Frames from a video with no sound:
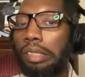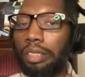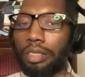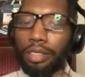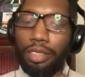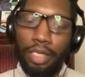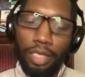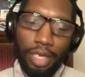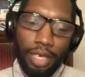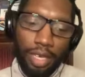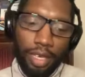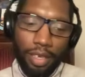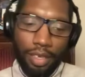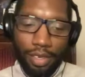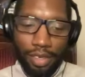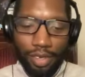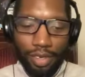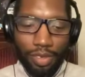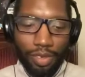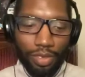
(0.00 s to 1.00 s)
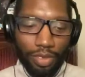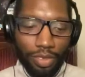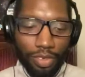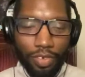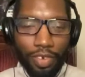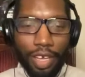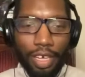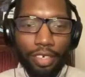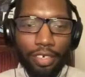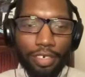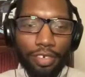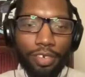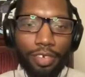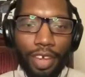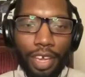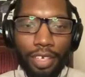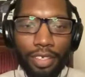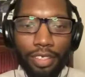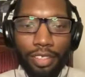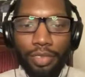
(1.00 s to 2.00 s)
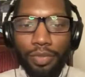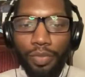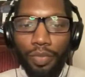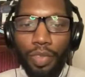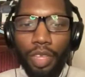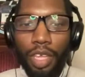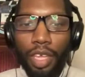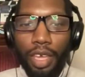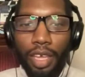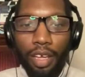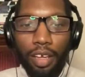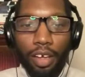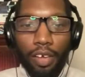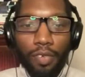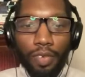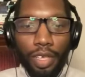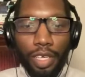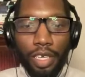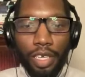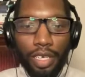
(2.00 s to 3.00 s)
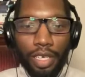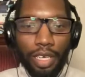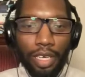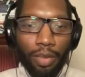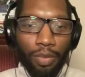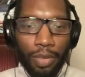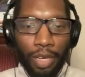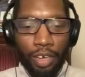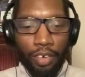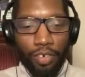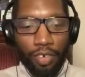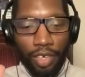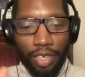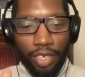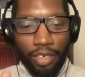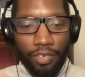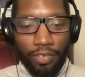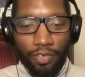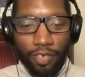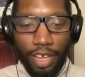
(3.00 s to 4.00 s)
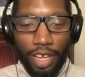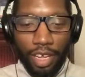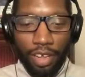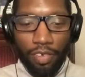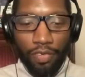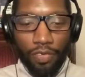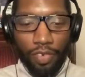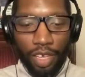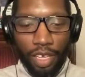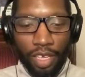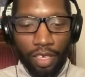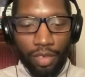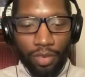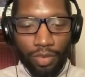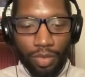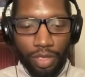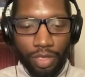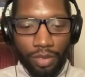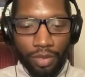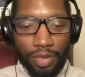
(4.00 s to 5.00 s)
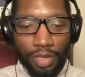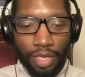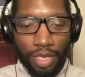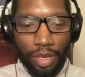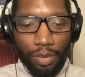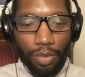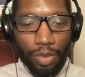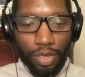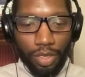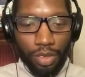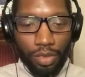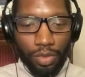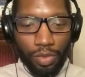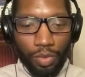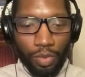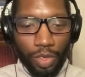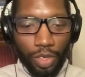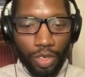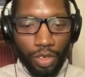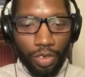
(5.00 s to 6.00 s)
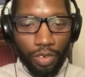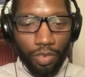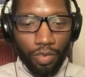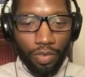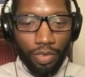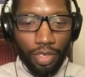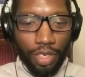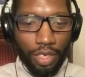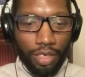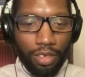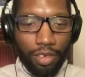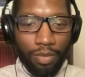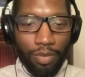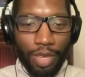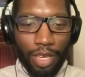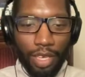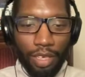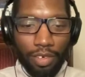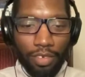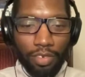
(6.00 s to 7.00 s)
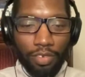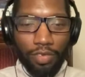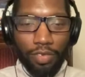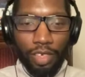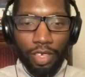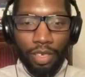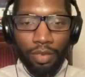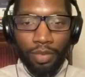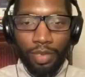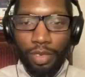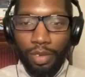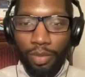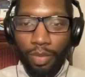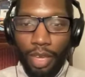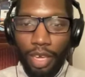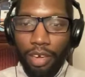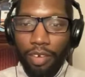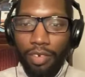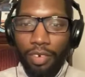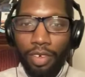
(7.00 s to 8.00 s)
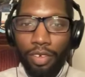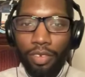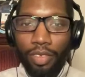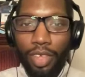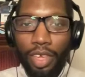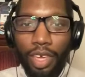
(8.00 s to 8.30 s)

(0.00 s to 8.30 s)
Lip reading: It's a little scratch. Hopefully y'all like my green fire flames. You know what I'm saying? I put some work into making those flames in the background.